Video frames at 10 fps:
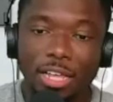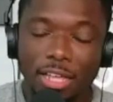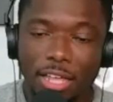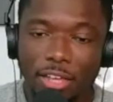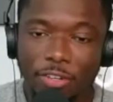
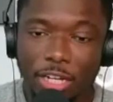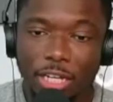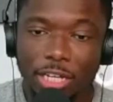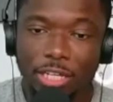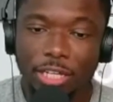that's a
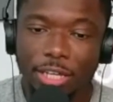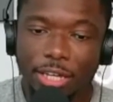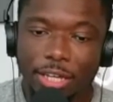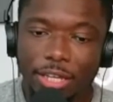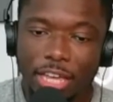good call.
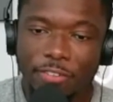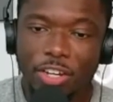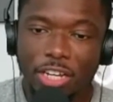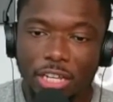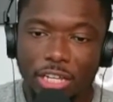
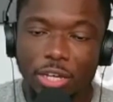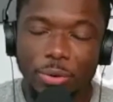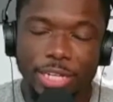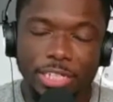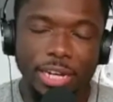Nikola
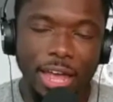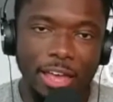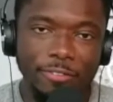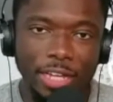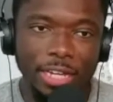Jokic could
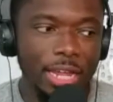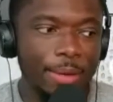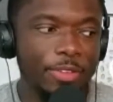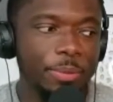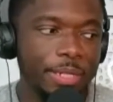have like an
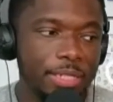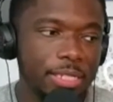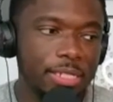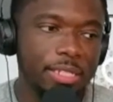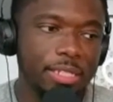MVP
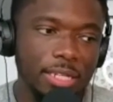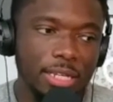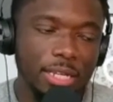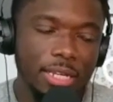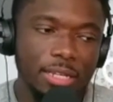season,
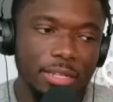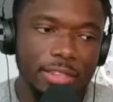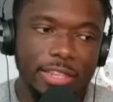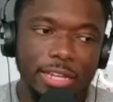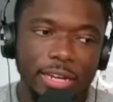
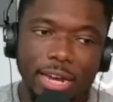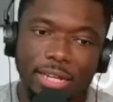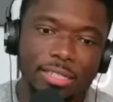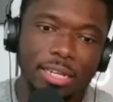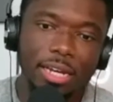then not
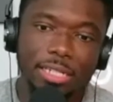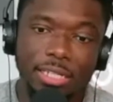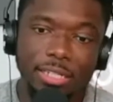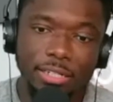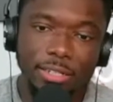against the Nuggets either.